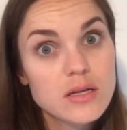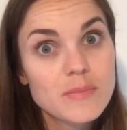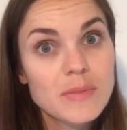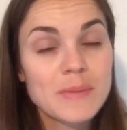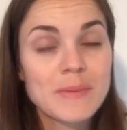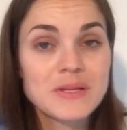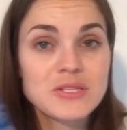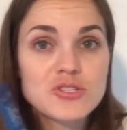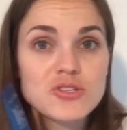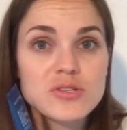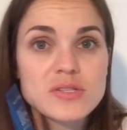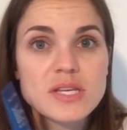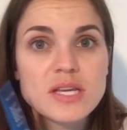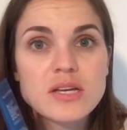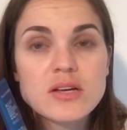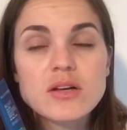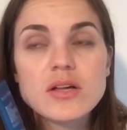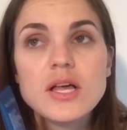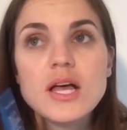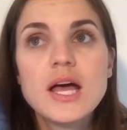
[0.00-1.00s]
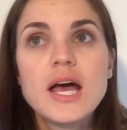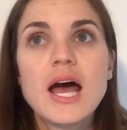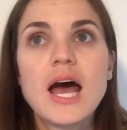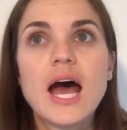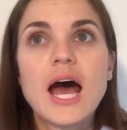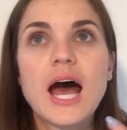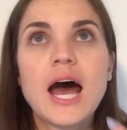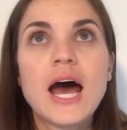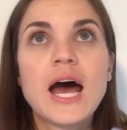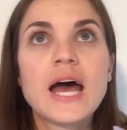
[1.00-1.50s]
menstrual cycle,
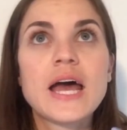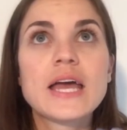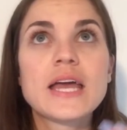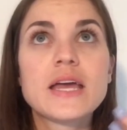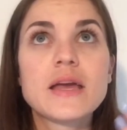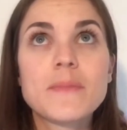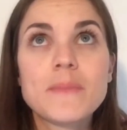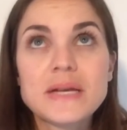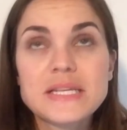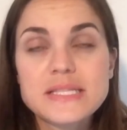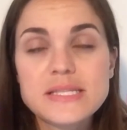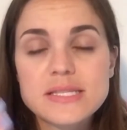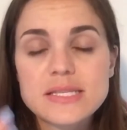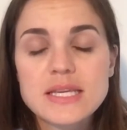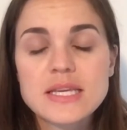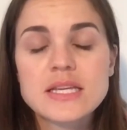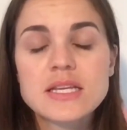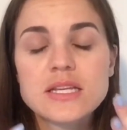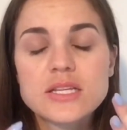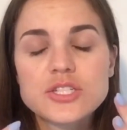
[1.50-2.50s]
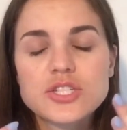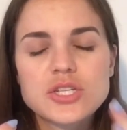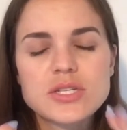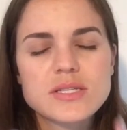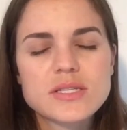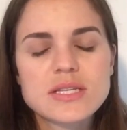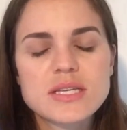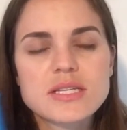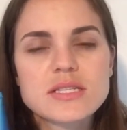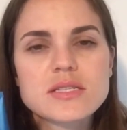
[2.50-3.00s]
my skin
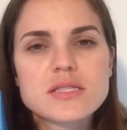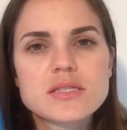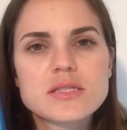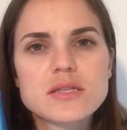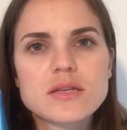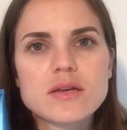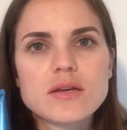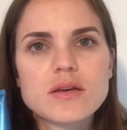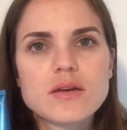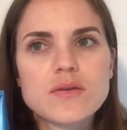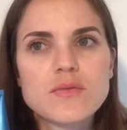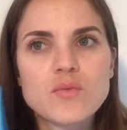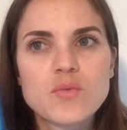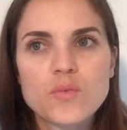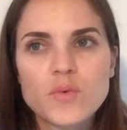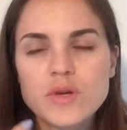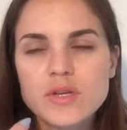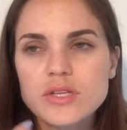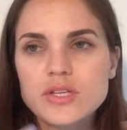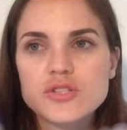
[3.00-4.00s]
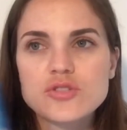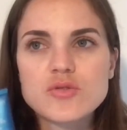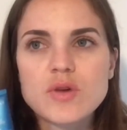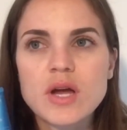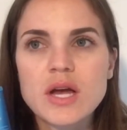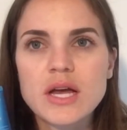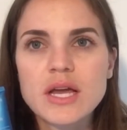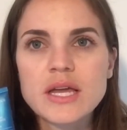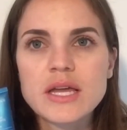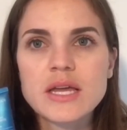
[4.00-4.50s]
just gets really
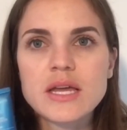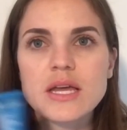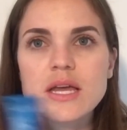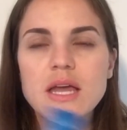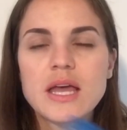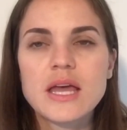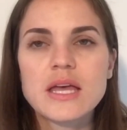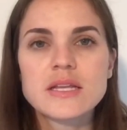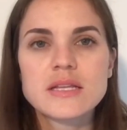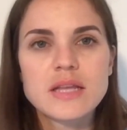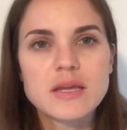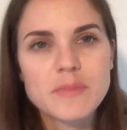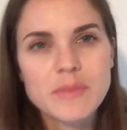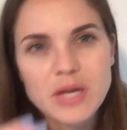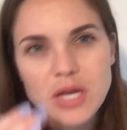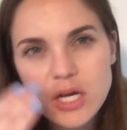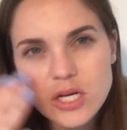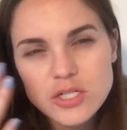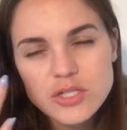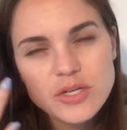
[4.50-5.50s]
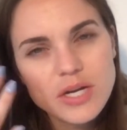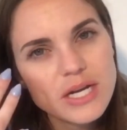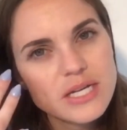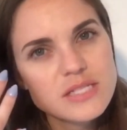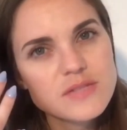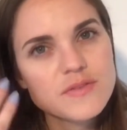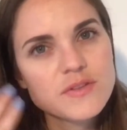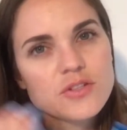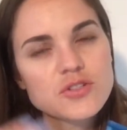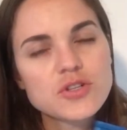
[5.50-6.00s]
dry and like my under
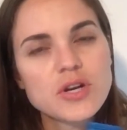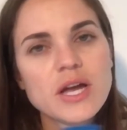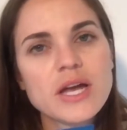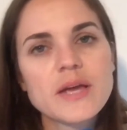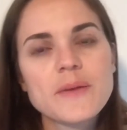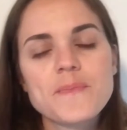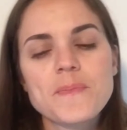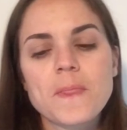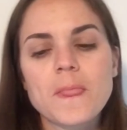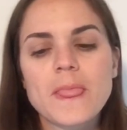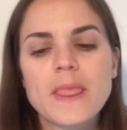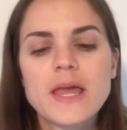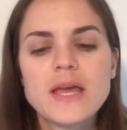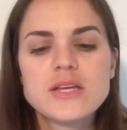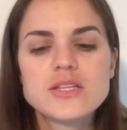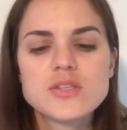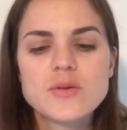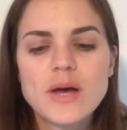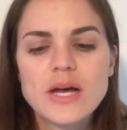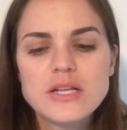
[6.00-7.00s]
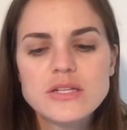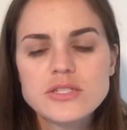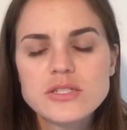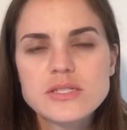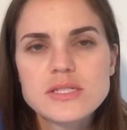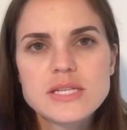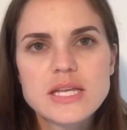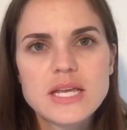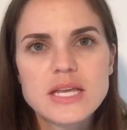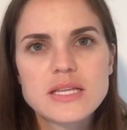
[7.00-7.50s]
eyes feel dry. So I'll
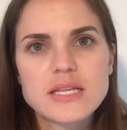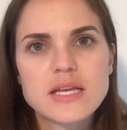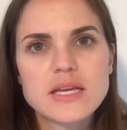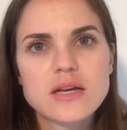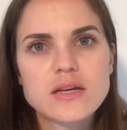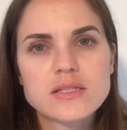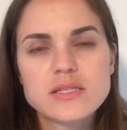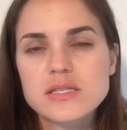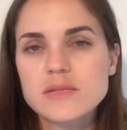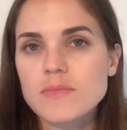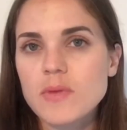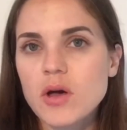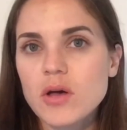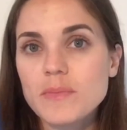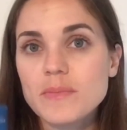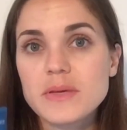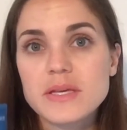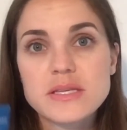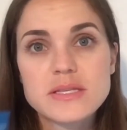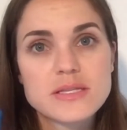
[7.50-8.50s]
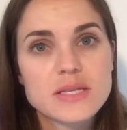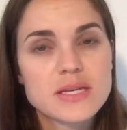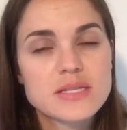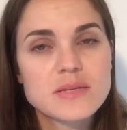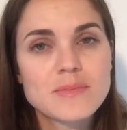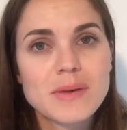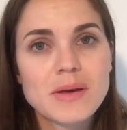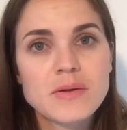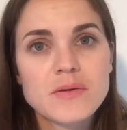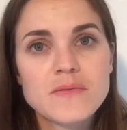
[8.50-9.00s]
just take like a small pea-sized
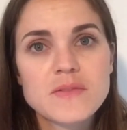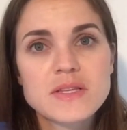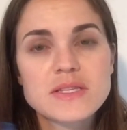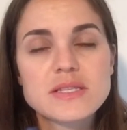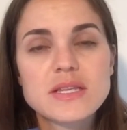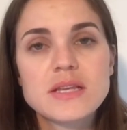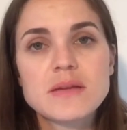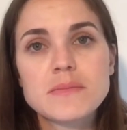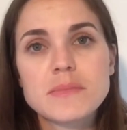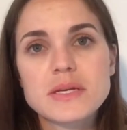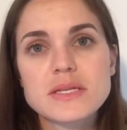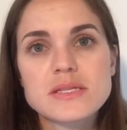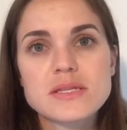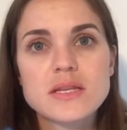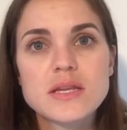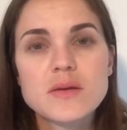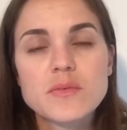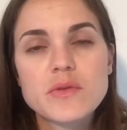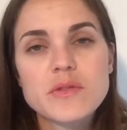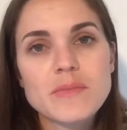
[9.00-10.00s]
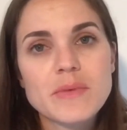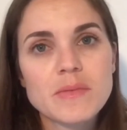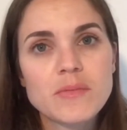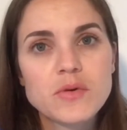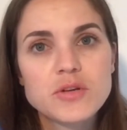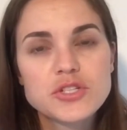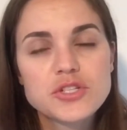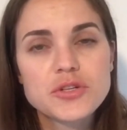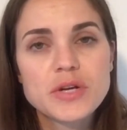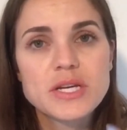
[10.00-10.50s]
amount of this and mix it in with my
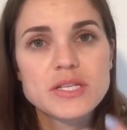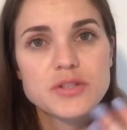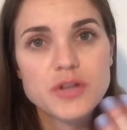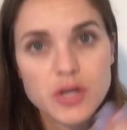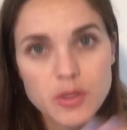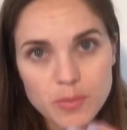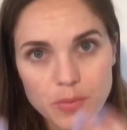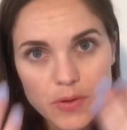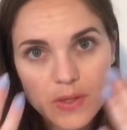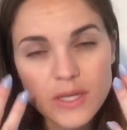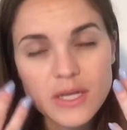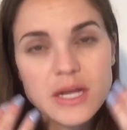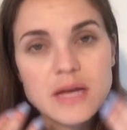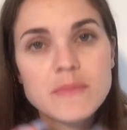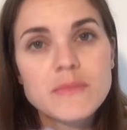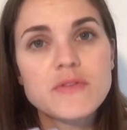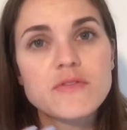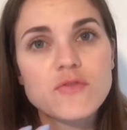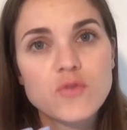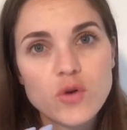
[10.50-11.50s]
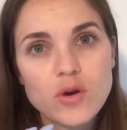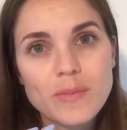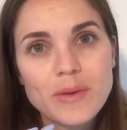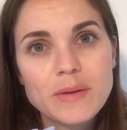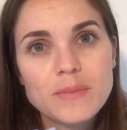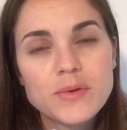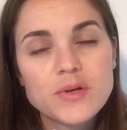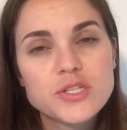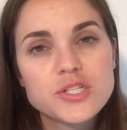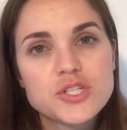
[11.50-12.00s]
moisturizer. I'll put it on before my
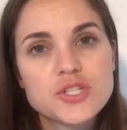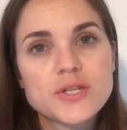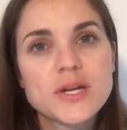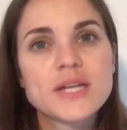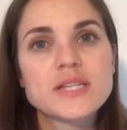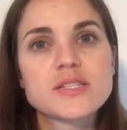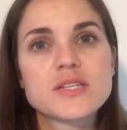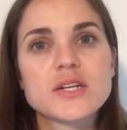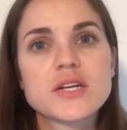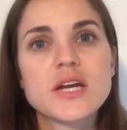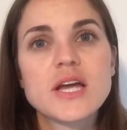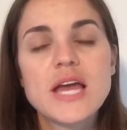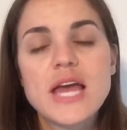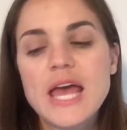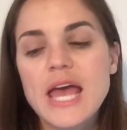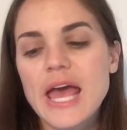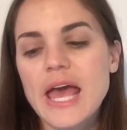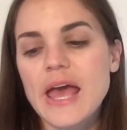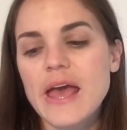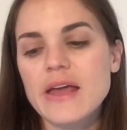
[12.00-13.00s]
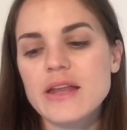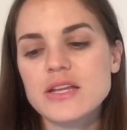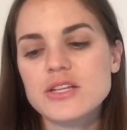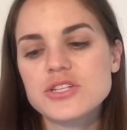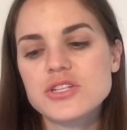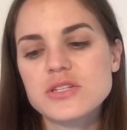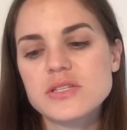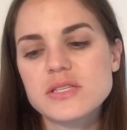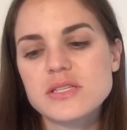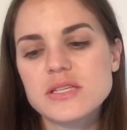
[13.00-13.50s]
moisturizer, and it
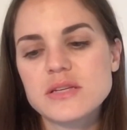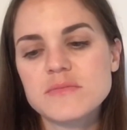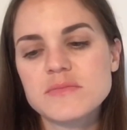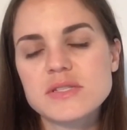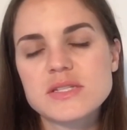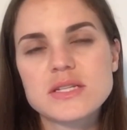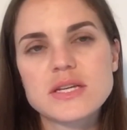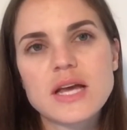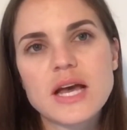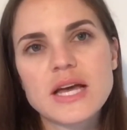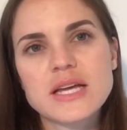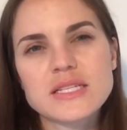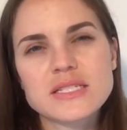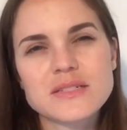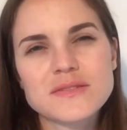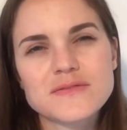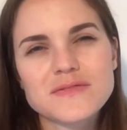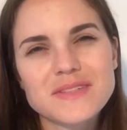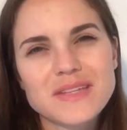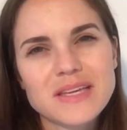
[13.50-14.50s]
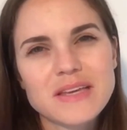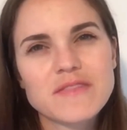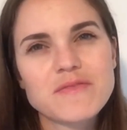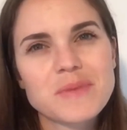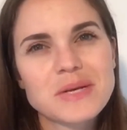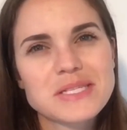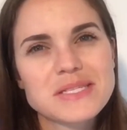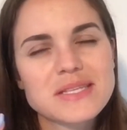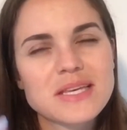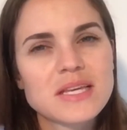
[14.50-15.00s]
just seems to kind of give
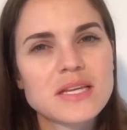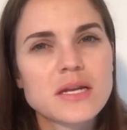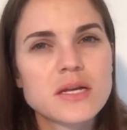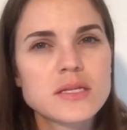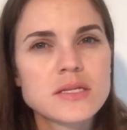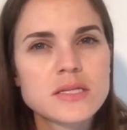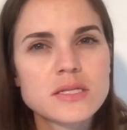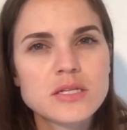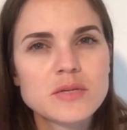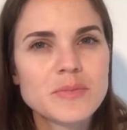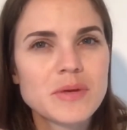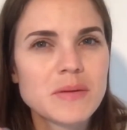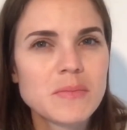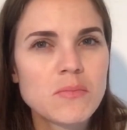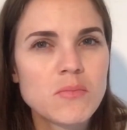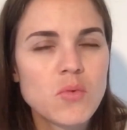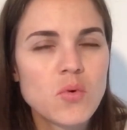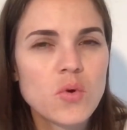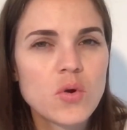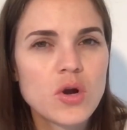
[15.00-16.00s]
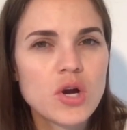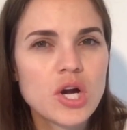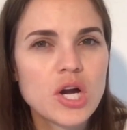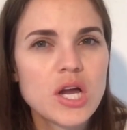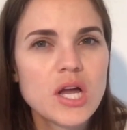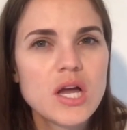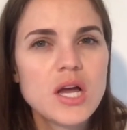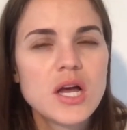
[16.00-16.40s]
my skin a little bit more